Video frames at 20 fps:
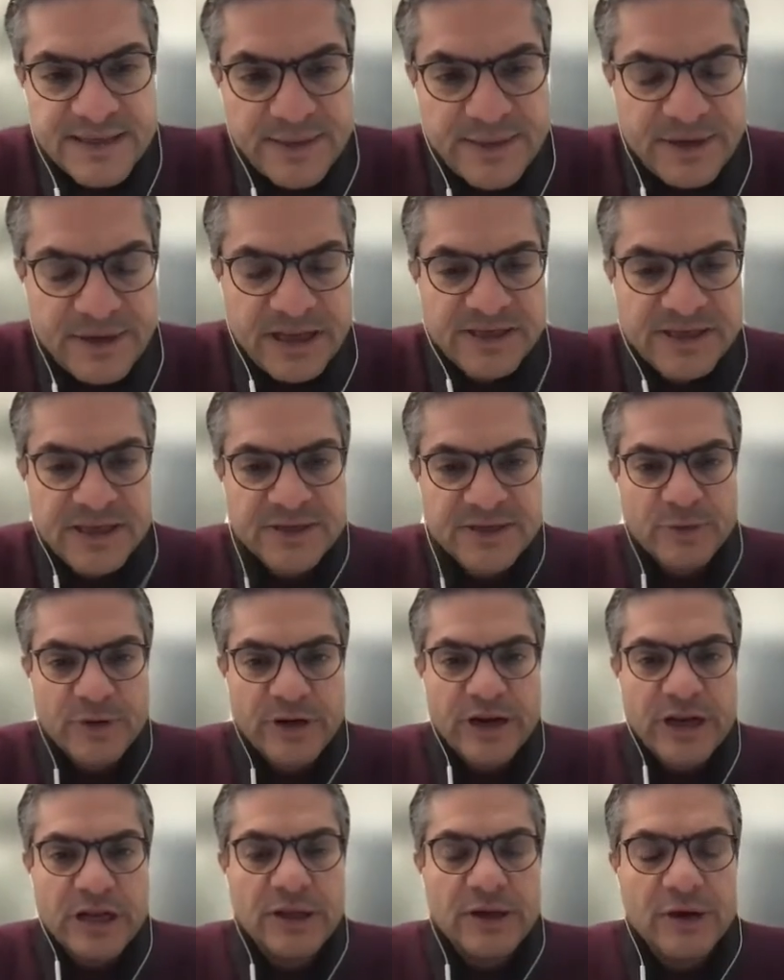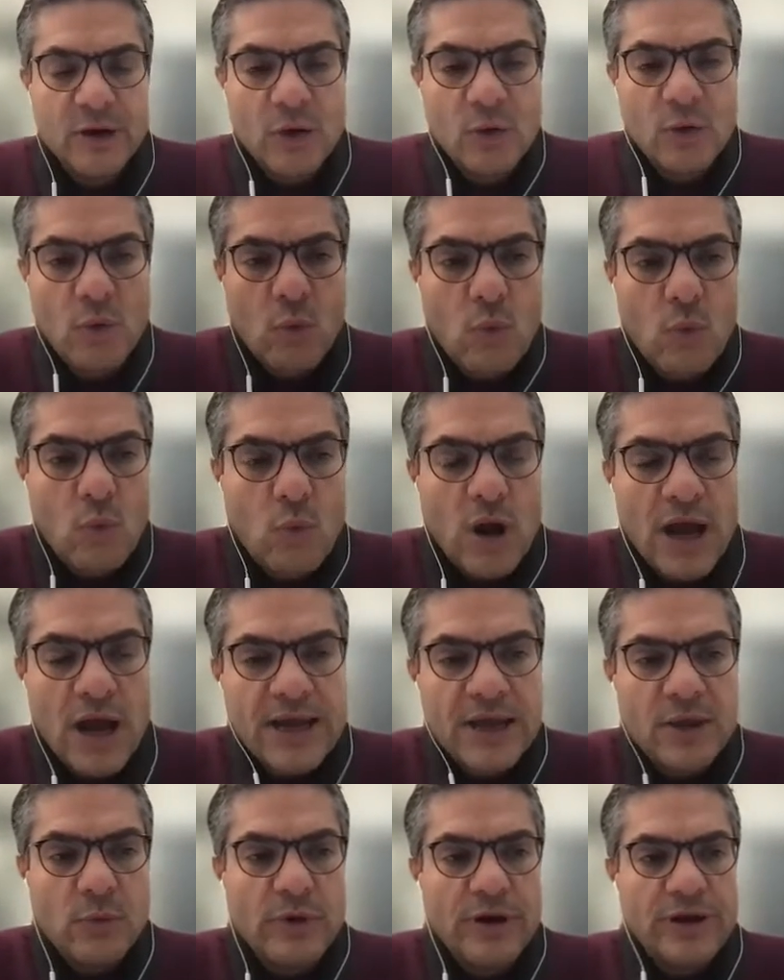I mean, it's pretty clear why
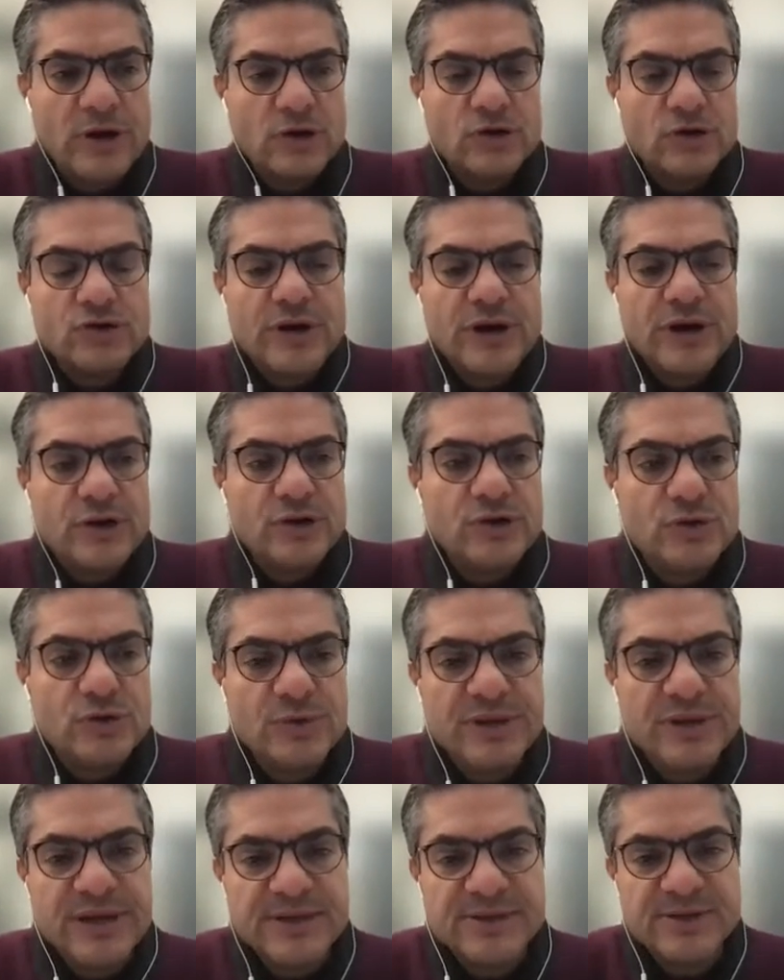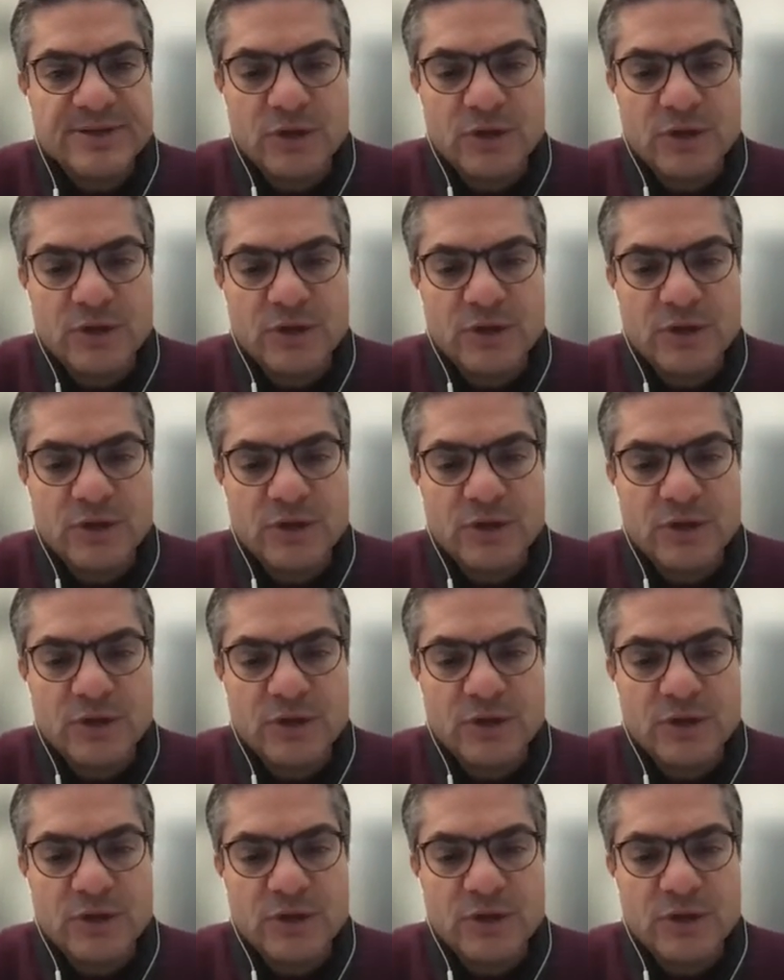you're trying to do this.